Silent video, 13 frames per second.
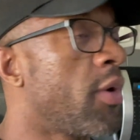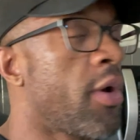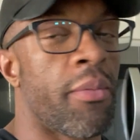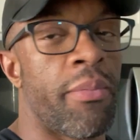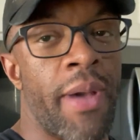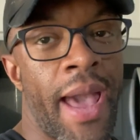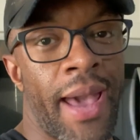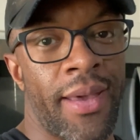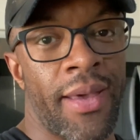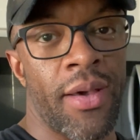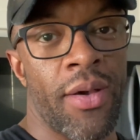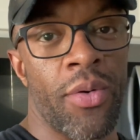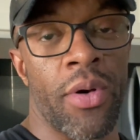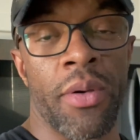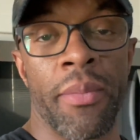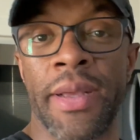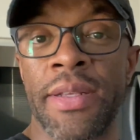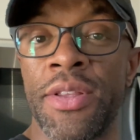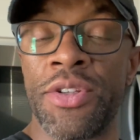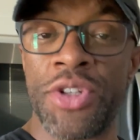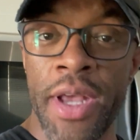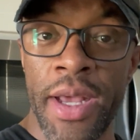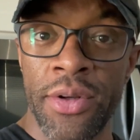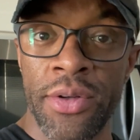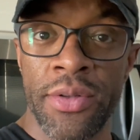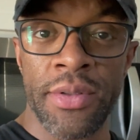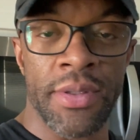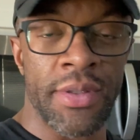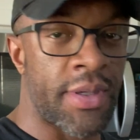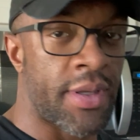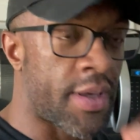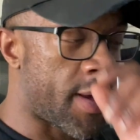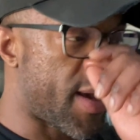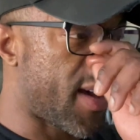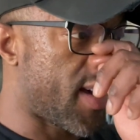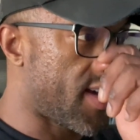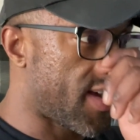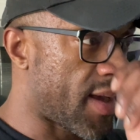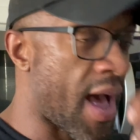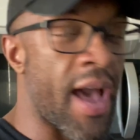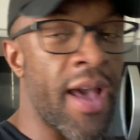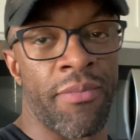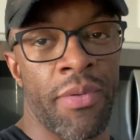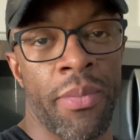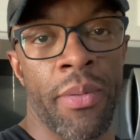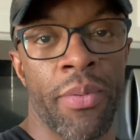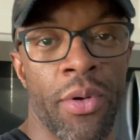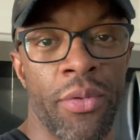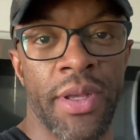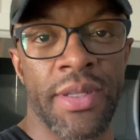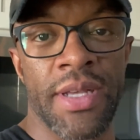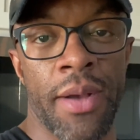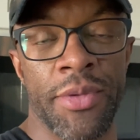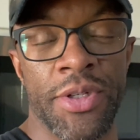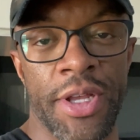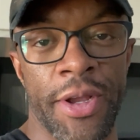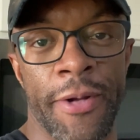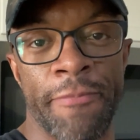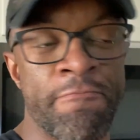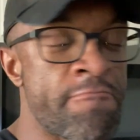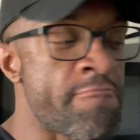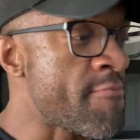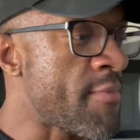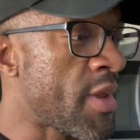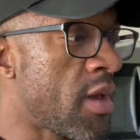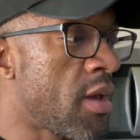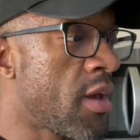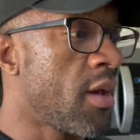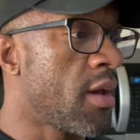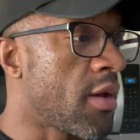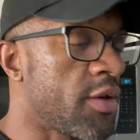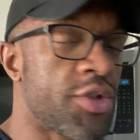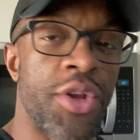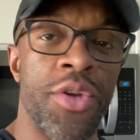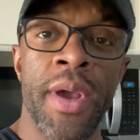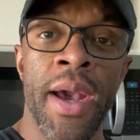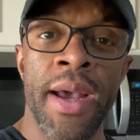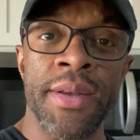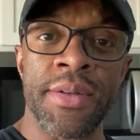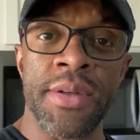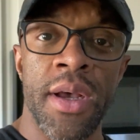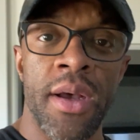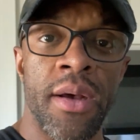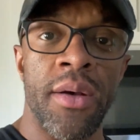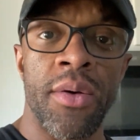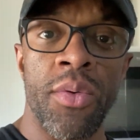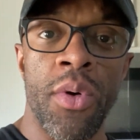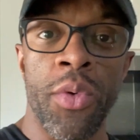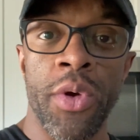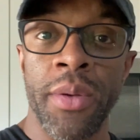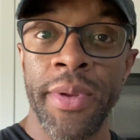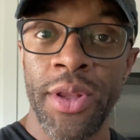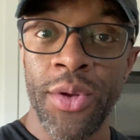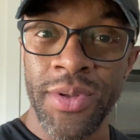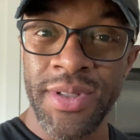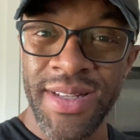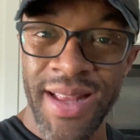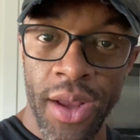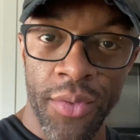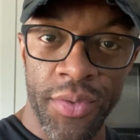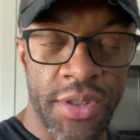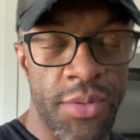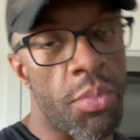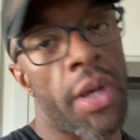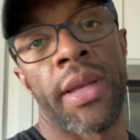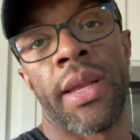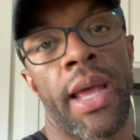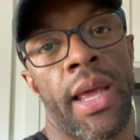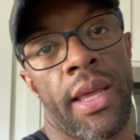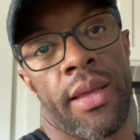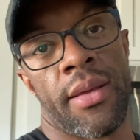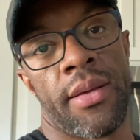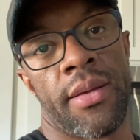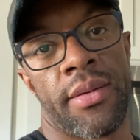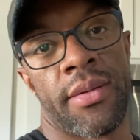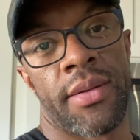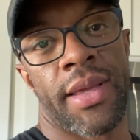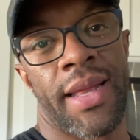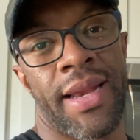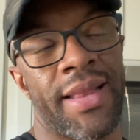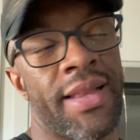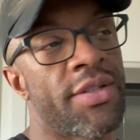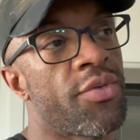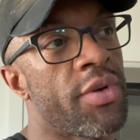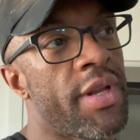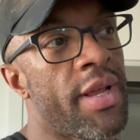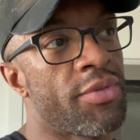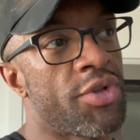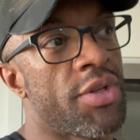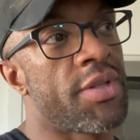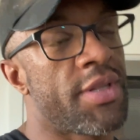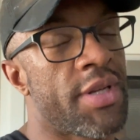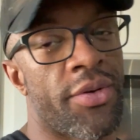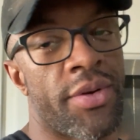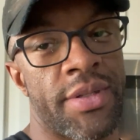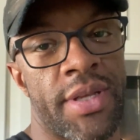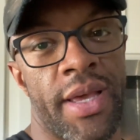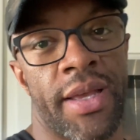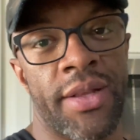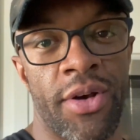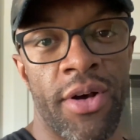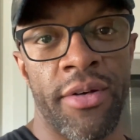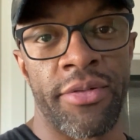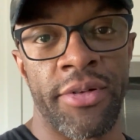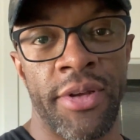are back. Welcome back to the channel. IFBB Pro Nick Thomas here. I'm going to show you guys what we're going to be doing today on this Monday. Getting this redemption series kicked off.